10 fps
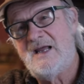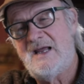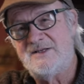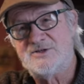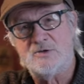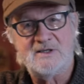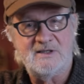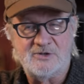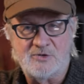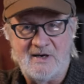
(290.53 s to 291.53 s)
And so can
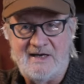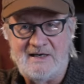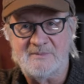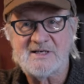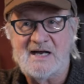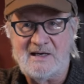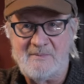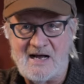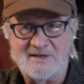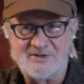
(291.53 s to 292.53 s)
the geranium tiny
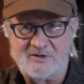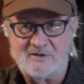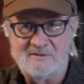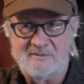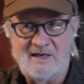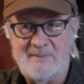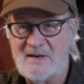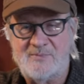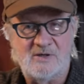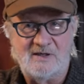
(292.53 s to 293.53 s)
monster and I'm
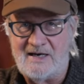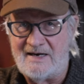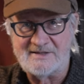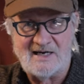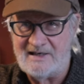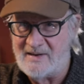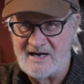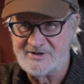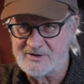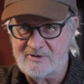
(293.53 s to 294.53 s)
not putting a lot of tiny
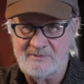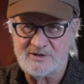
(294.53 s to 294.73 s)
monster in,